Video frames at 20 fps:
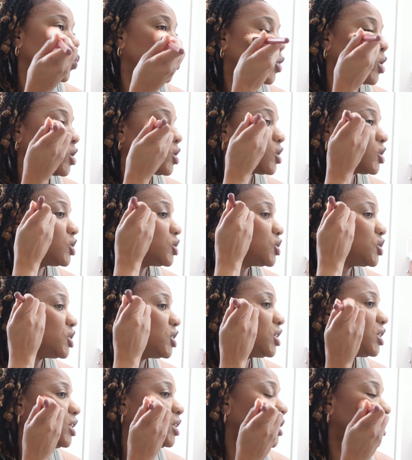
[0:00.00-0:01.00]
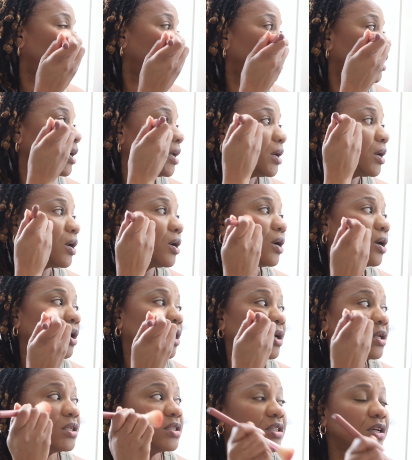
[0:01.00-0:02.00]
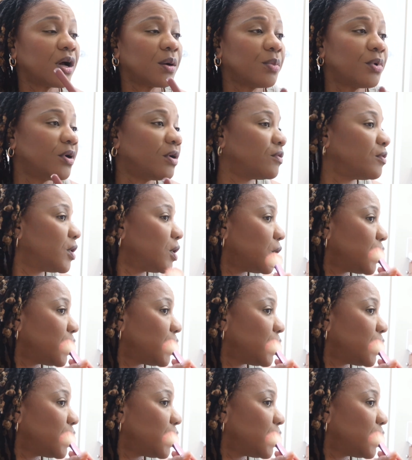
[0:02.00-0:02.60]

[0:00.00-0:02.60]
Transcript: on the cheek and on top of